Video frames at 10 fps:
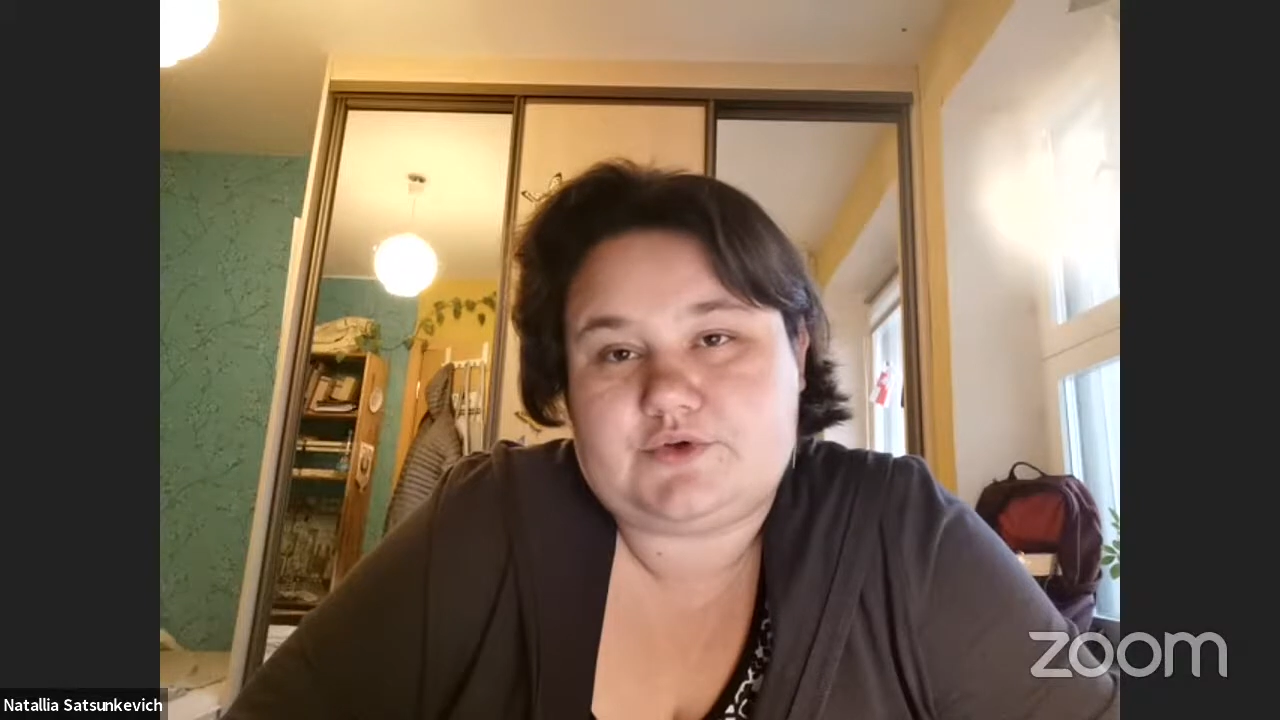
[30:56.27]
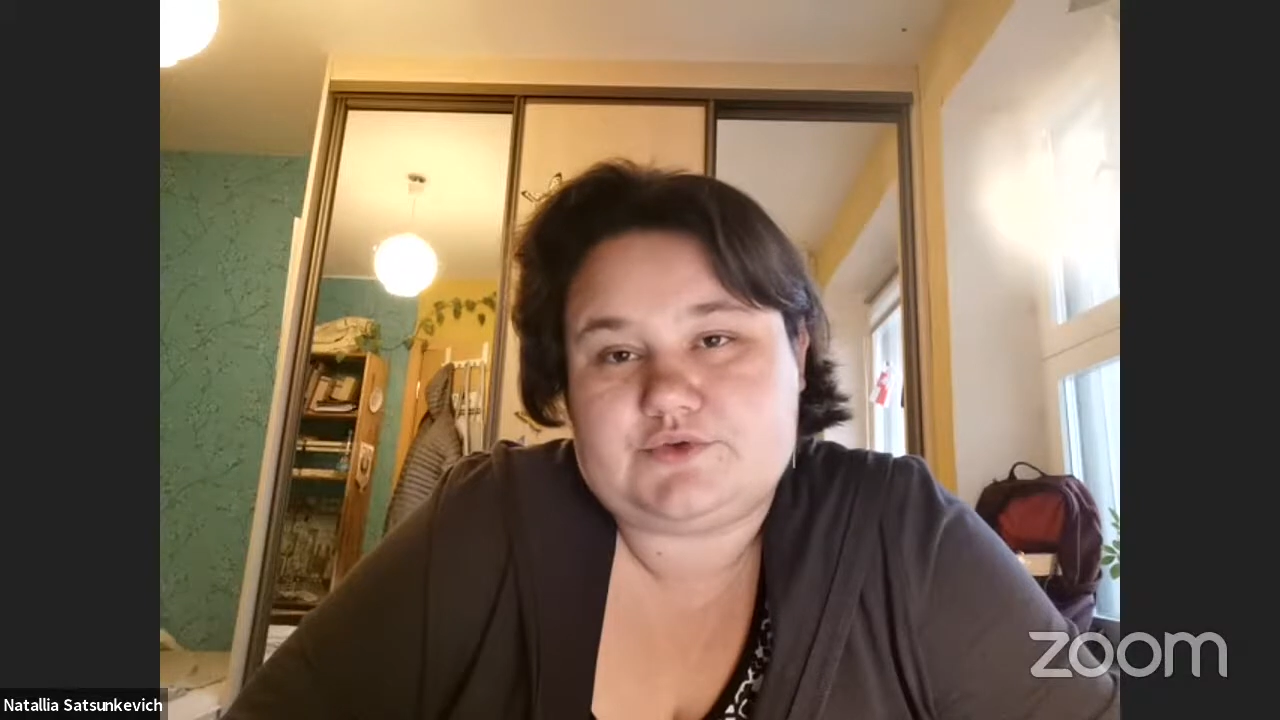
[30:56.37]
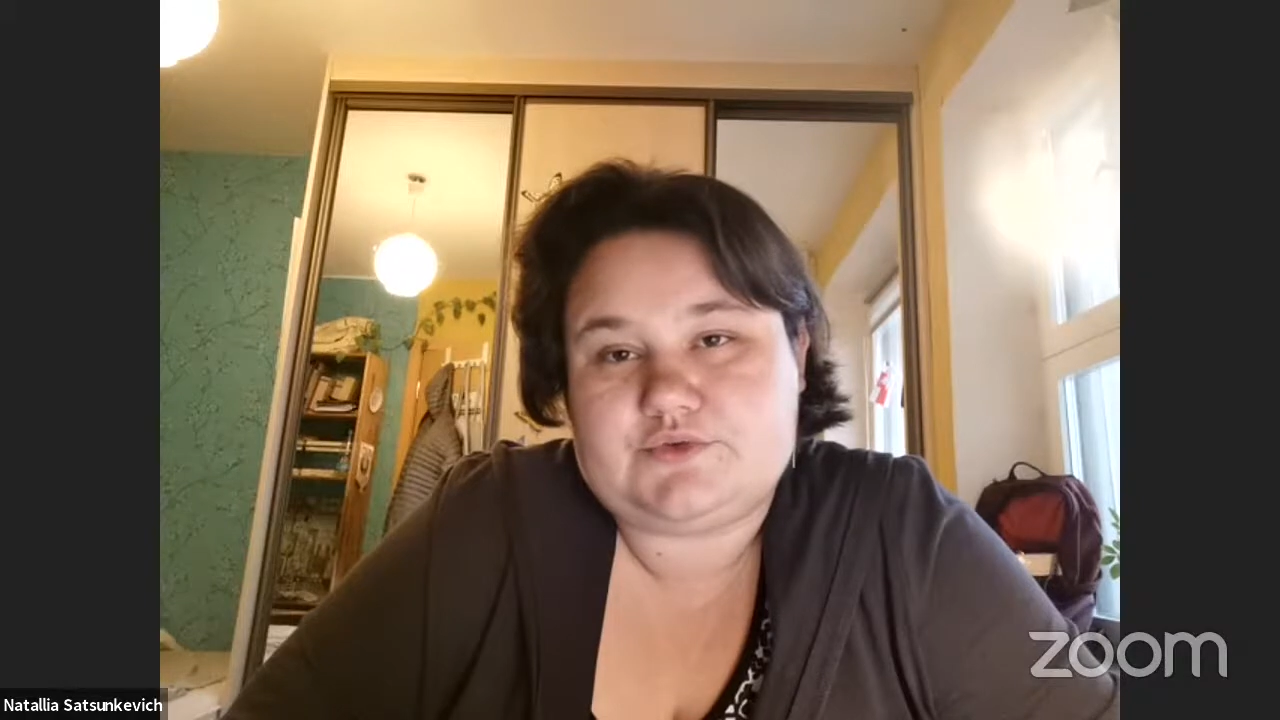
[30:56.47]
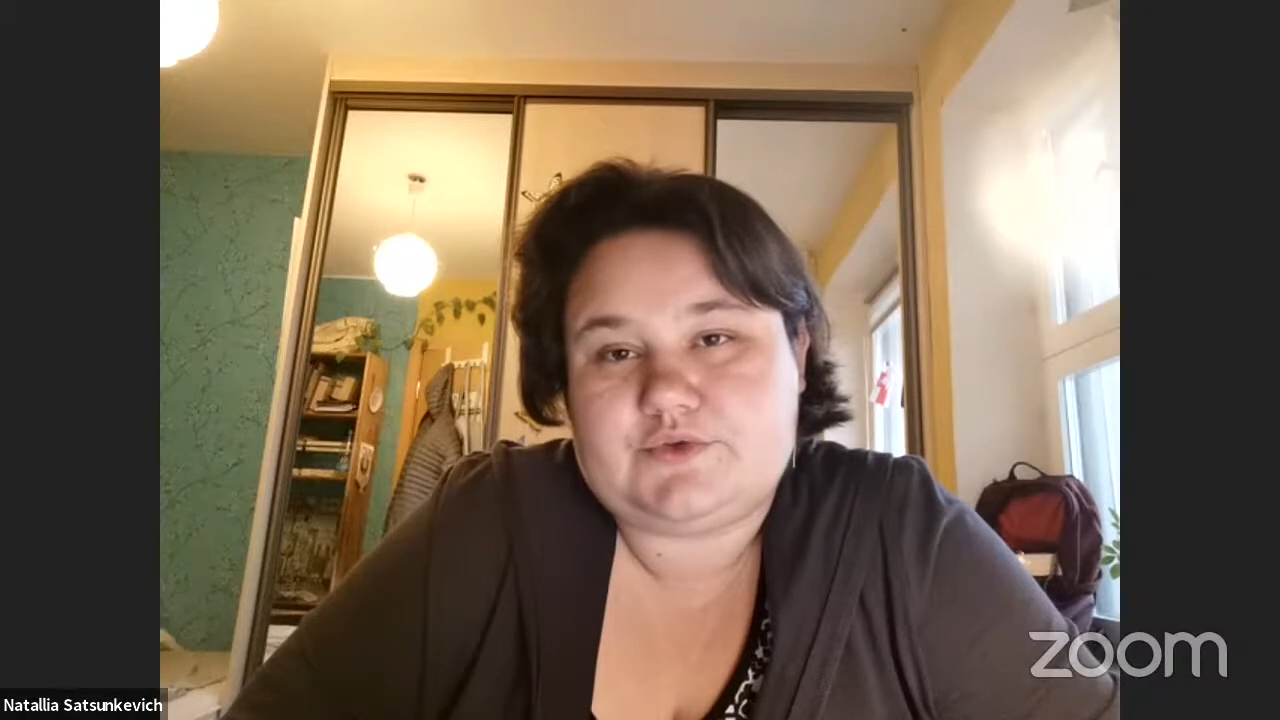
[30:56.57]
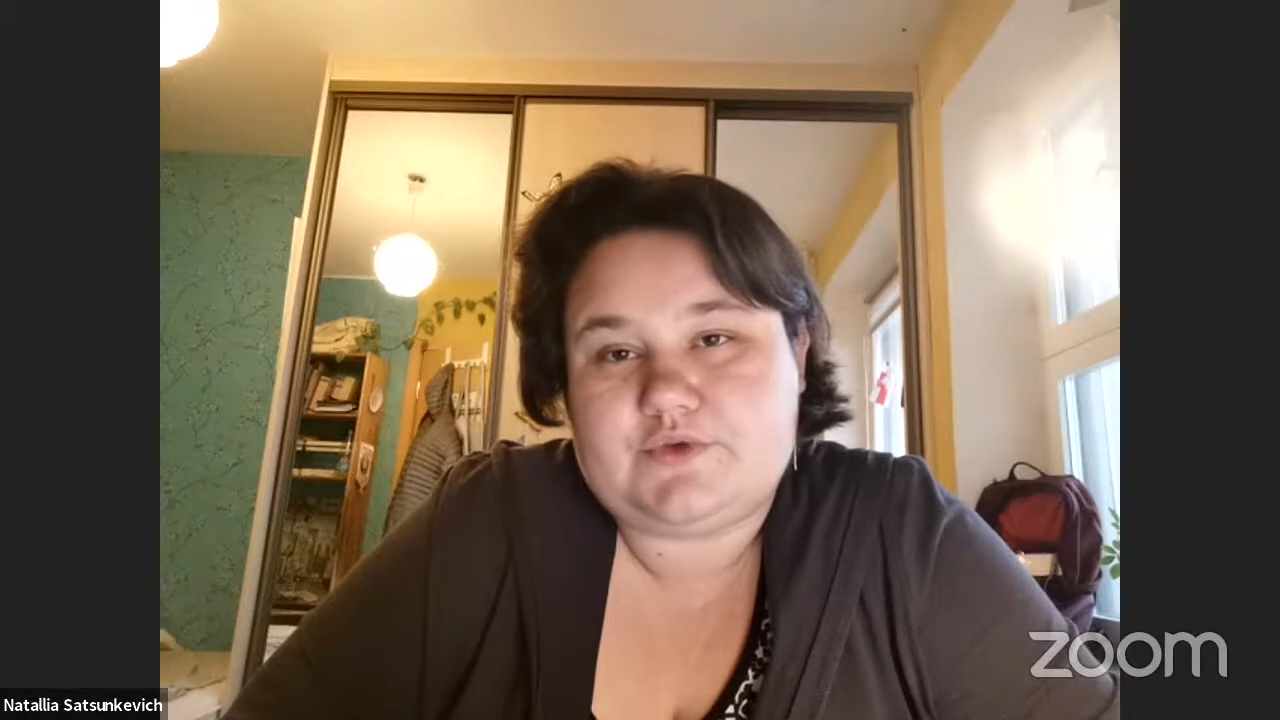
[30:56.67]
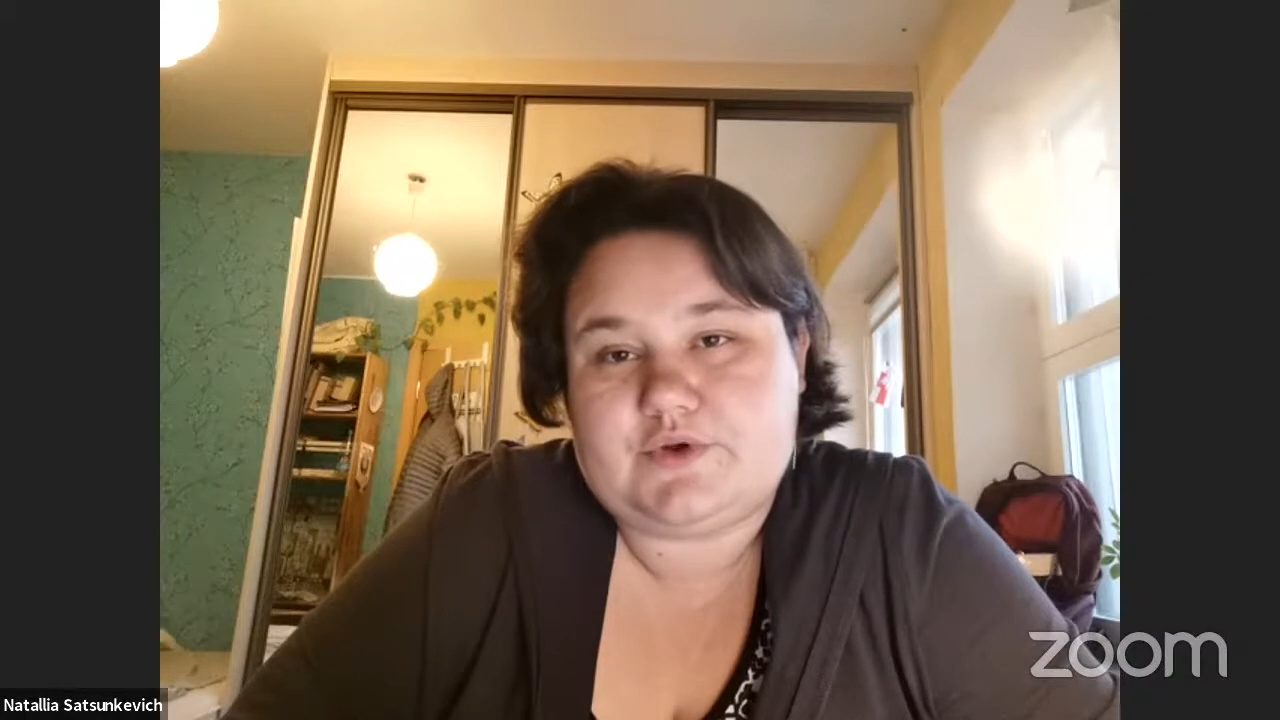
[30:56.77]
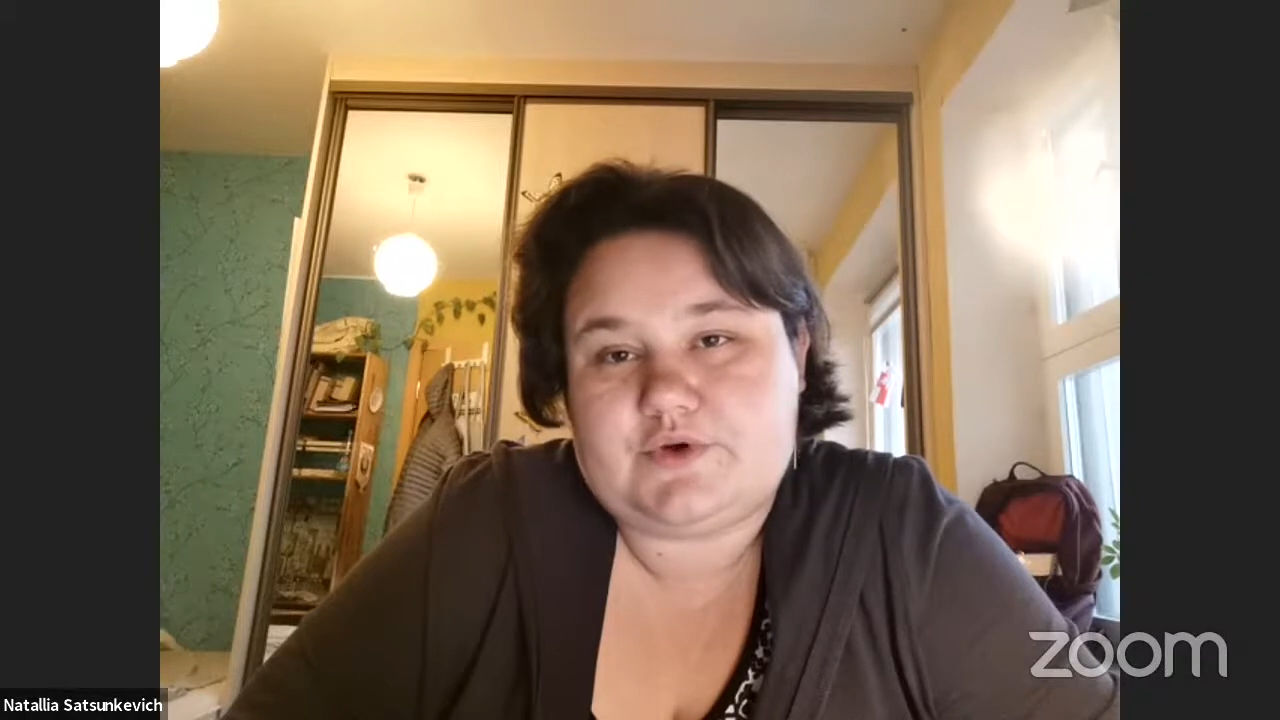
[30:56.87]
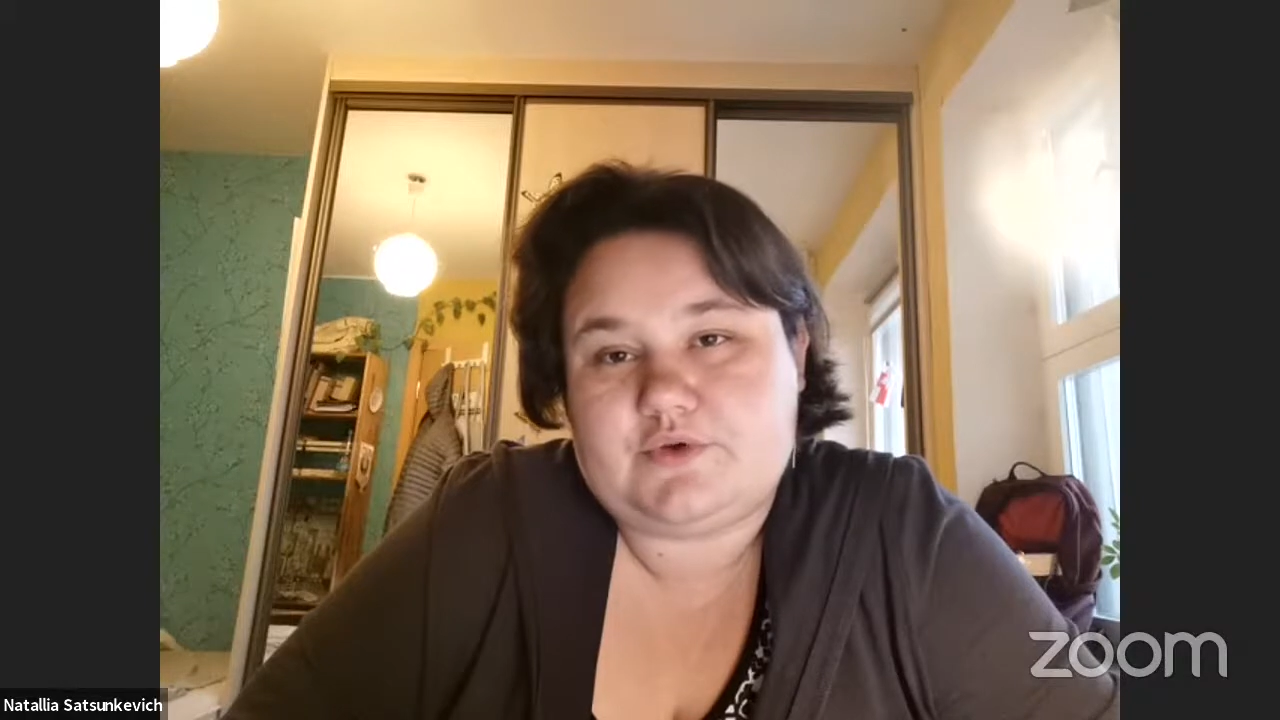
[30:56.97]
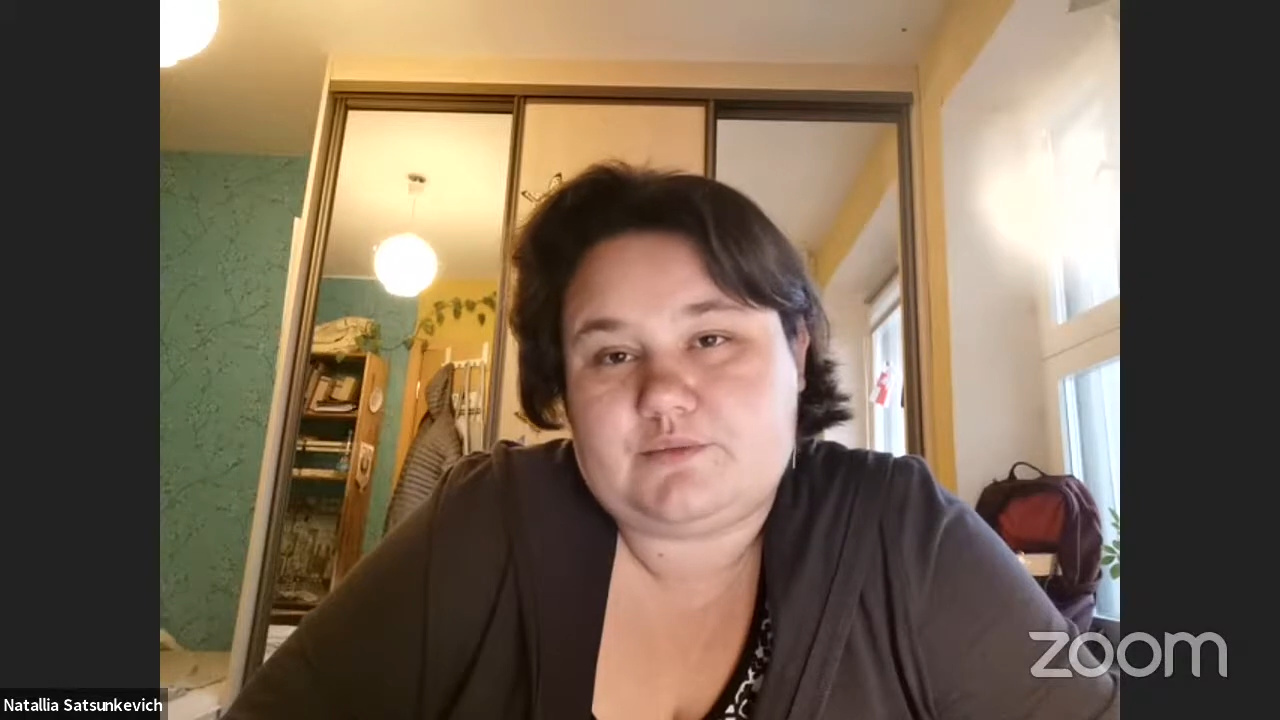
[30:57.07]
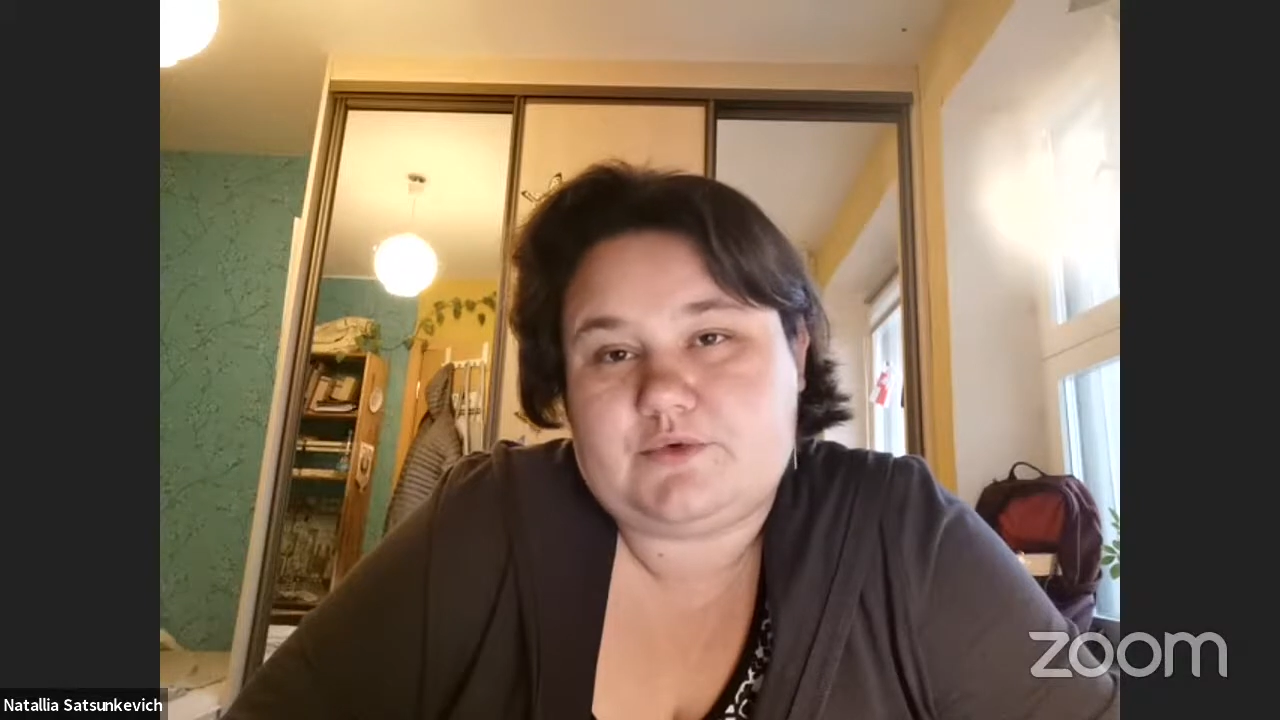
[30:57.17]
doing
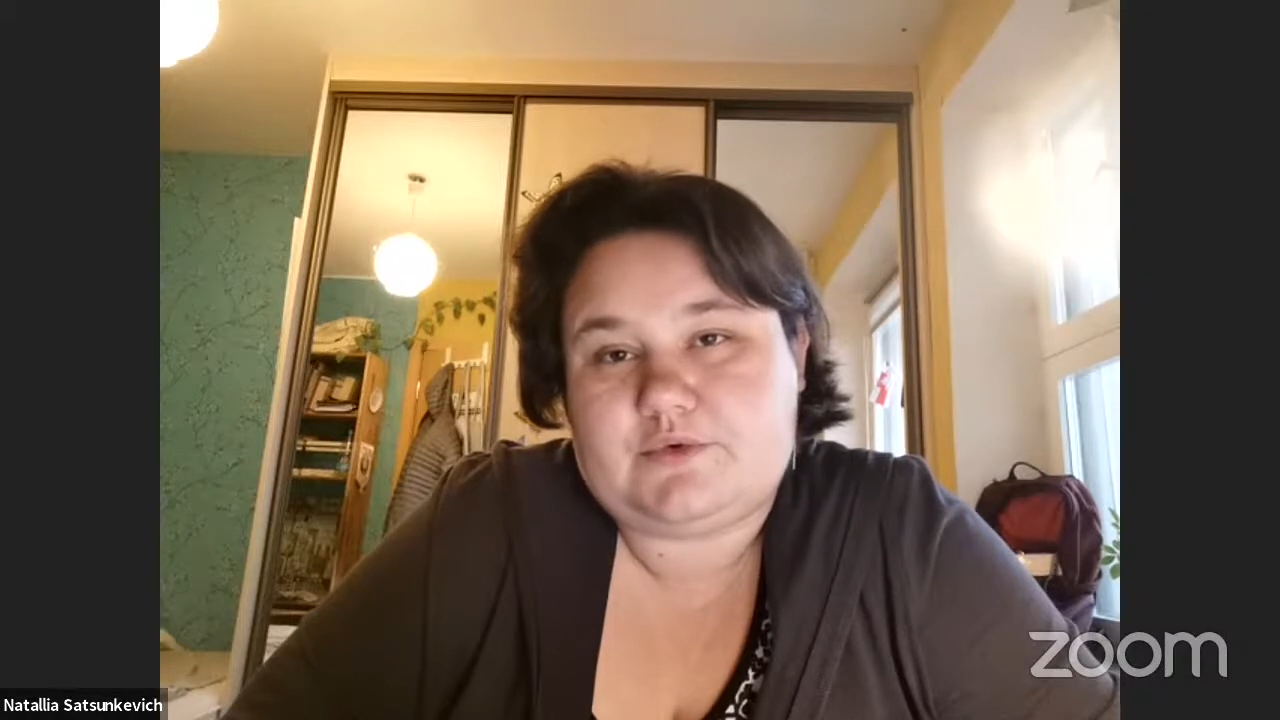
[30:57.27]
their human